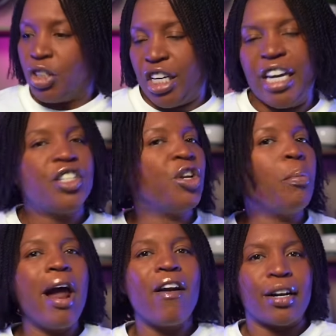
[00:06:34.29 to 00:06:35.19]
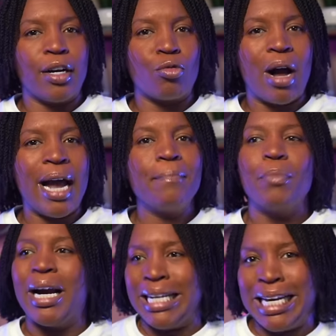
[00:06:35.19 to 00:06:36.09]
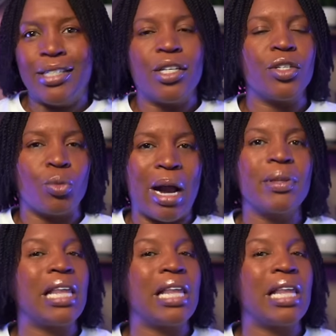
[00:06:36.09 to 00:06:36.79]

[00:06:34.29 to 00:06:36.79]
Kids in America, right? My nieces, right?